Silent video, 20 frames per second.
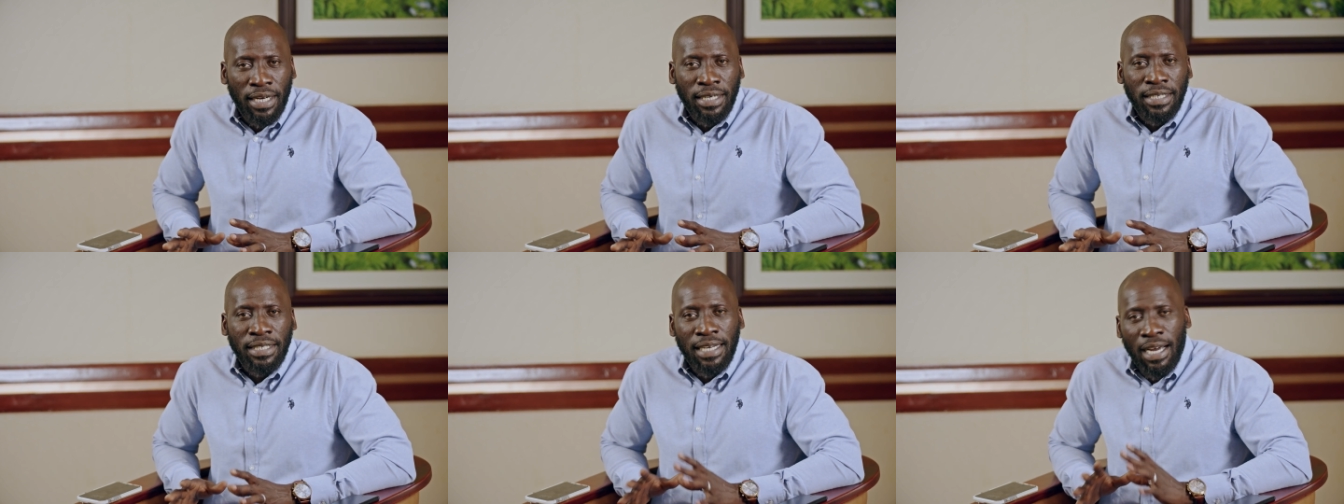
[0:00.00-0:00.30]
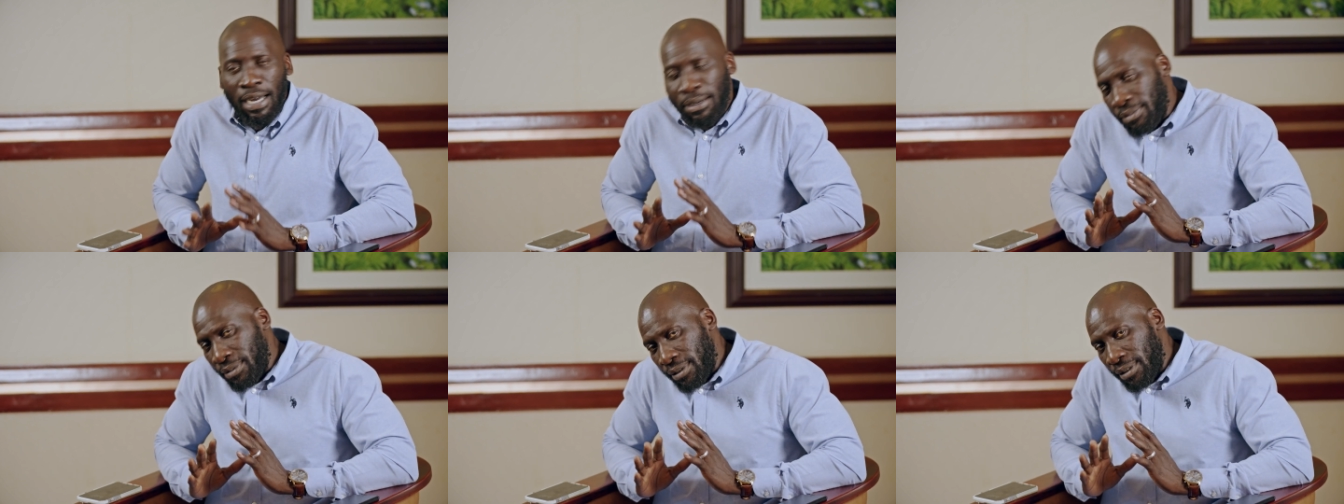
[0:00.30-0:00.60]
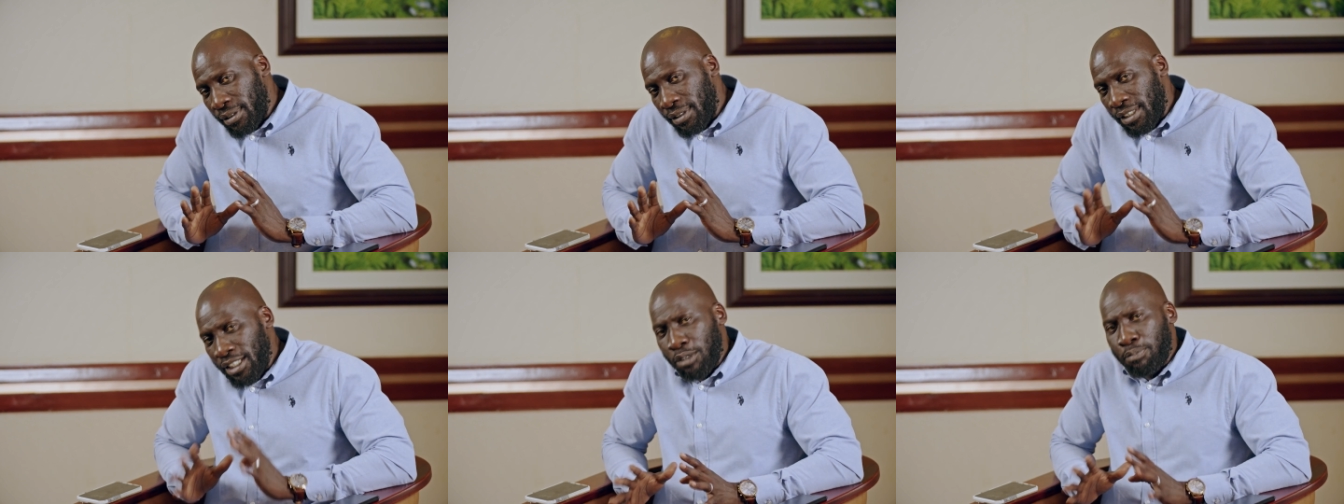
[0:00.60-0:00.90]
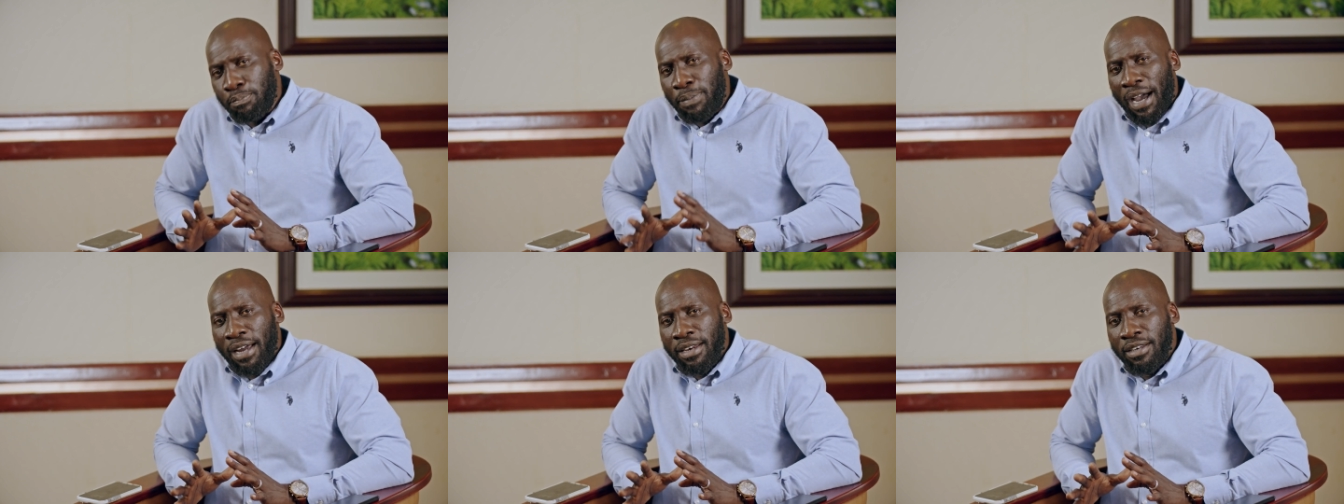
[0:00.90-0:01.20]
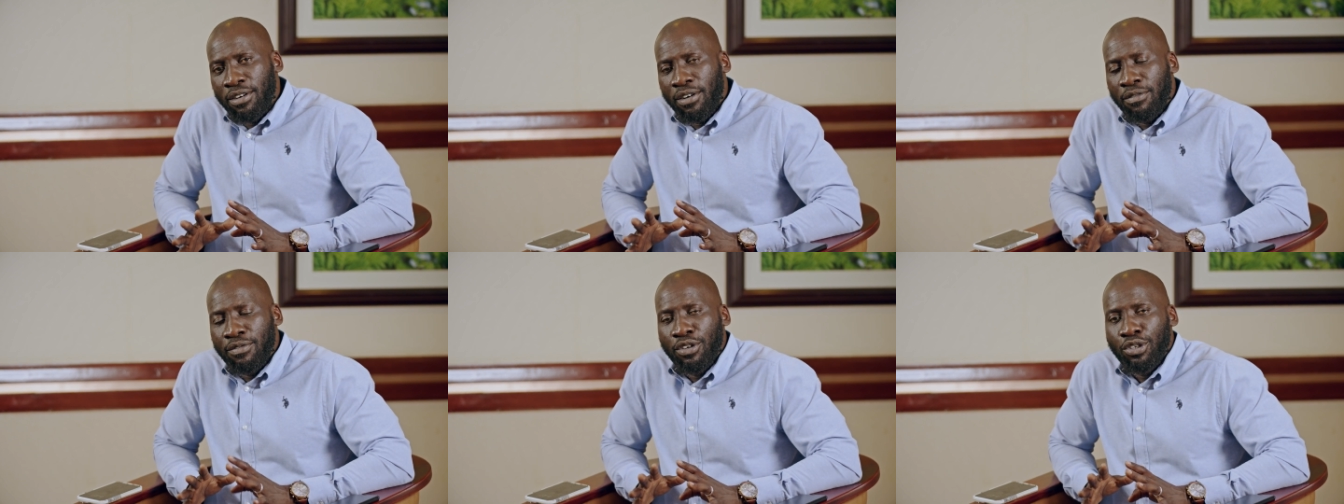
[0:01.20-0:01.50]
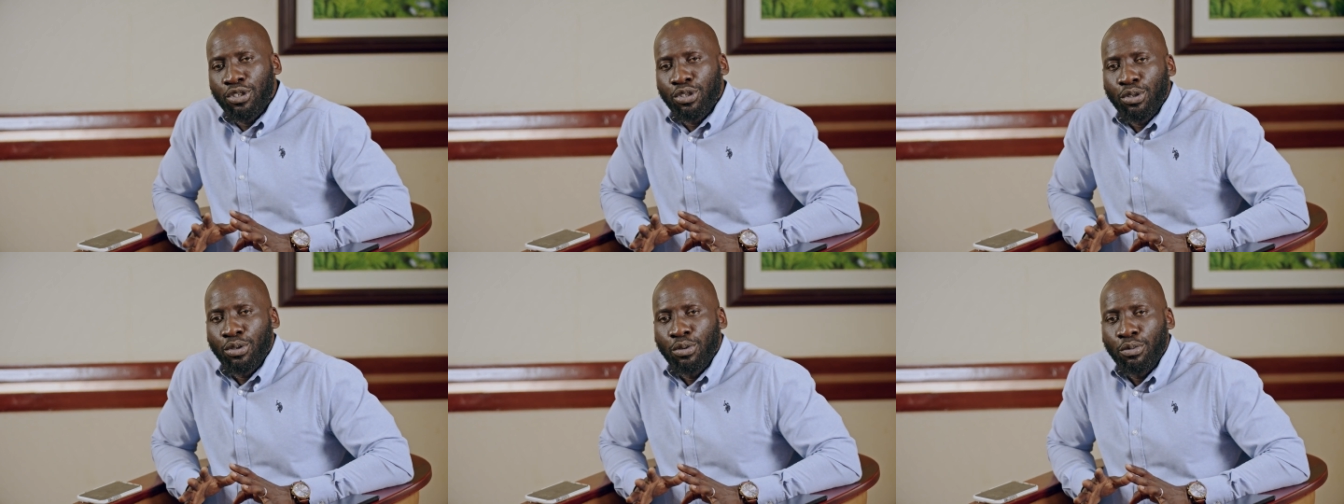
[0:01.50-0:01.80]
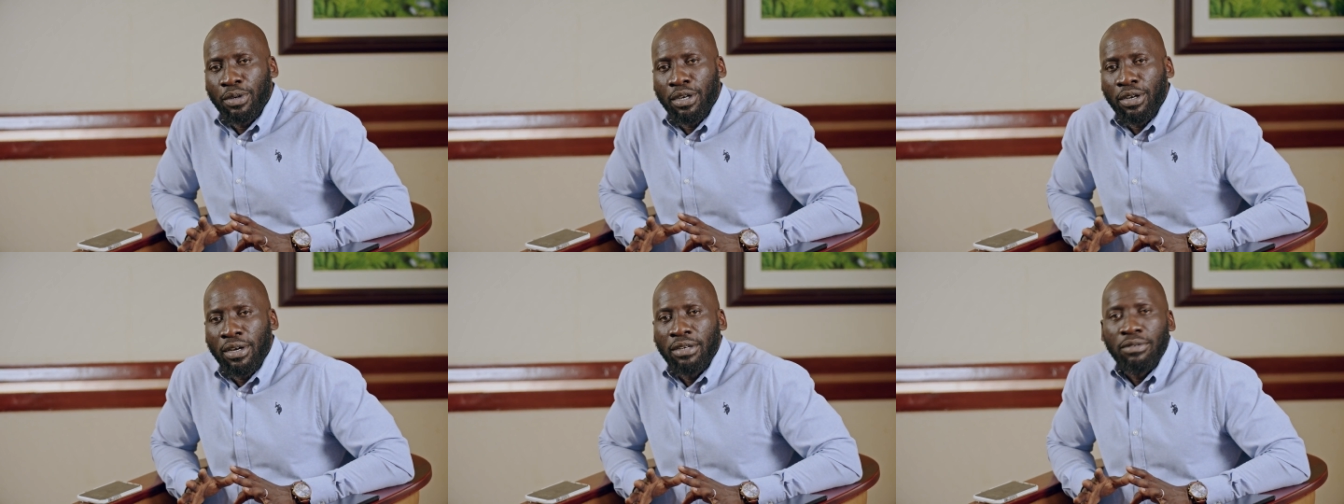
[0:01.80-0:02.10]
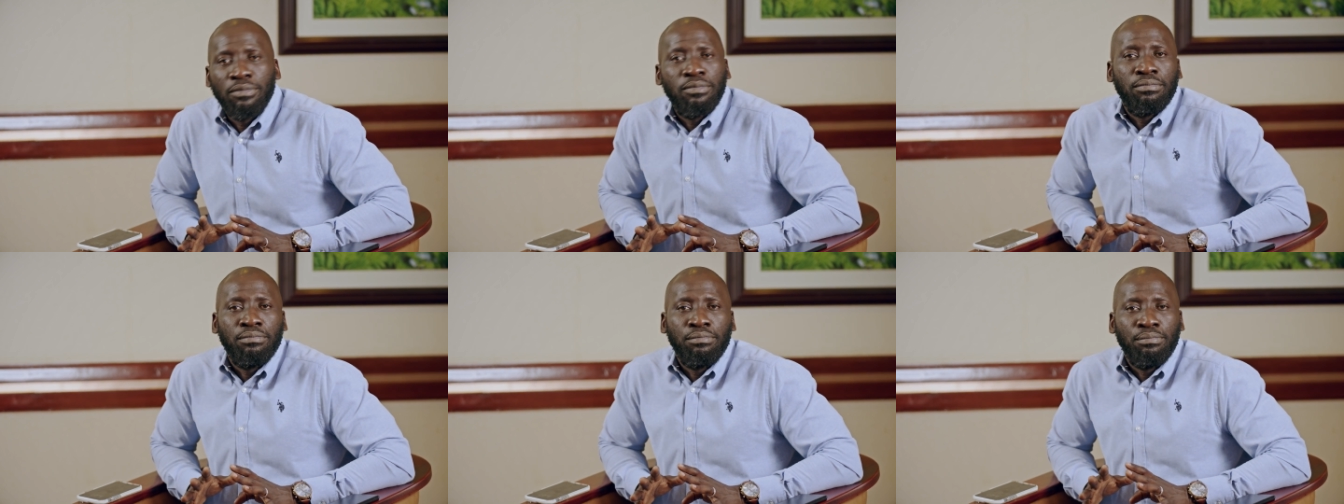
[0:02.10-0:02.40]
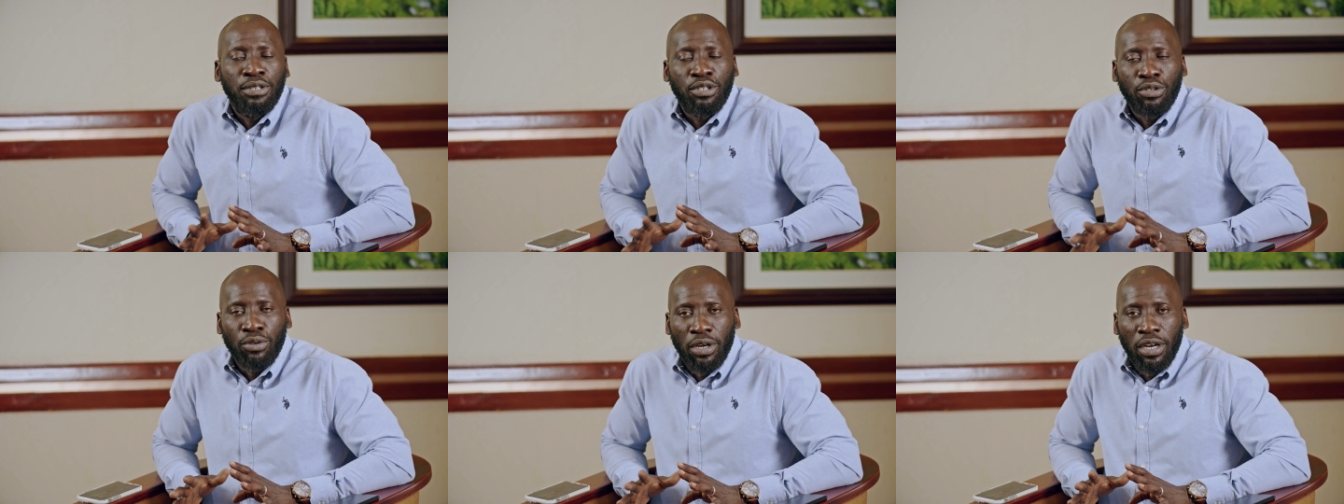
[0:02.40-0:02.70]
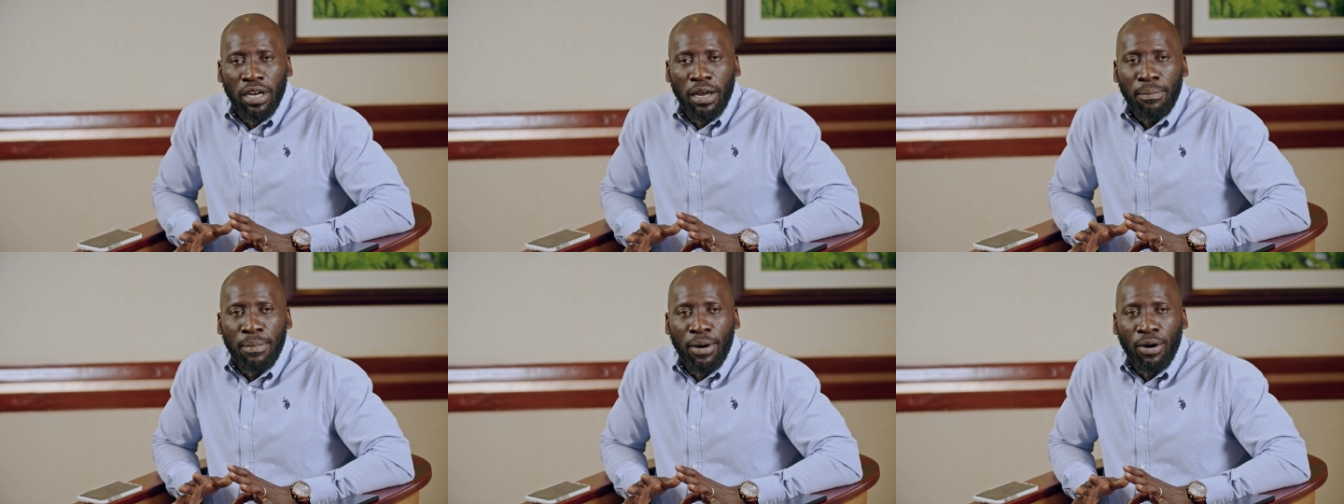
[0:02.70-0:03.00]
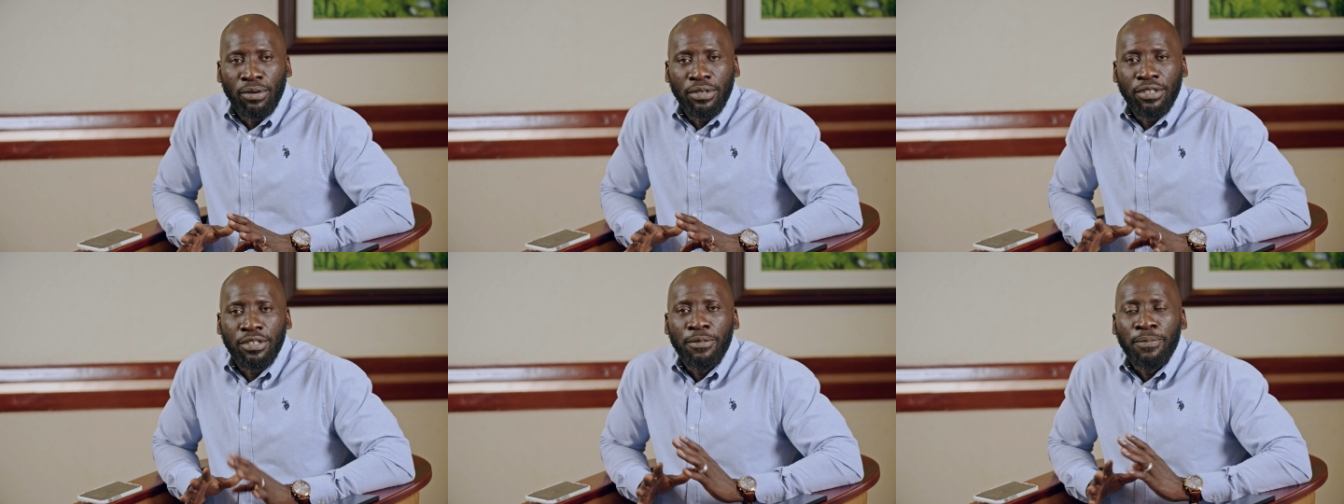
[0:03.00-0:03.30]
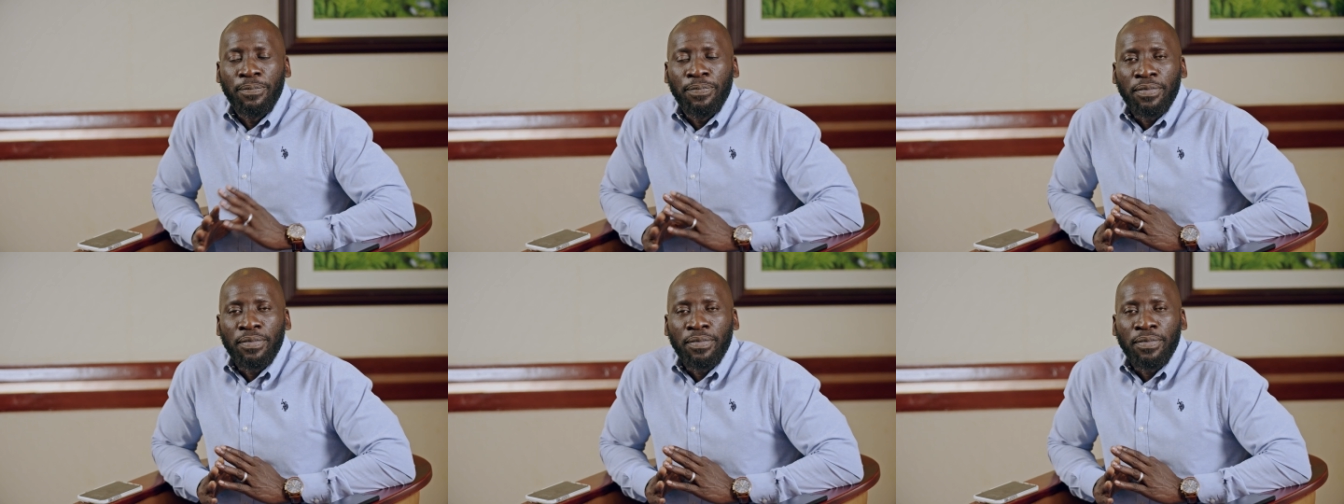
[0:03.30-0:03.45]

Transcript: And, uh, this part of the show, we're going to be talking about